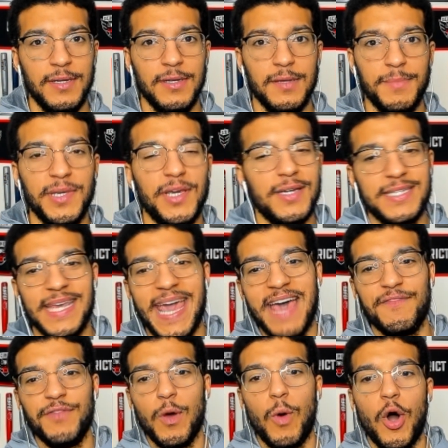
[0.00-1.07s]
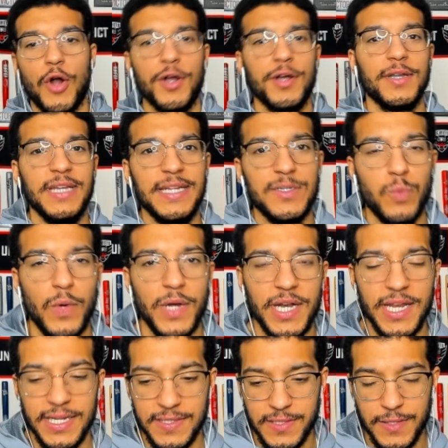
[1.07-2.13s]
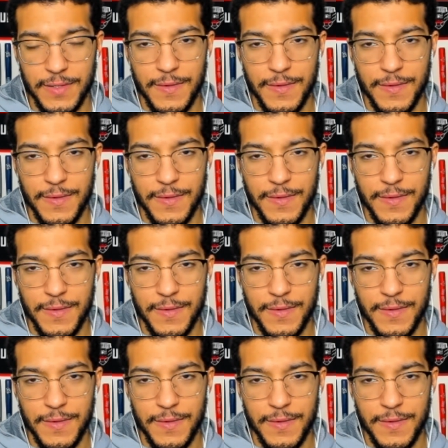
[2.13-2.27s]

because they have no heart. It is what it is.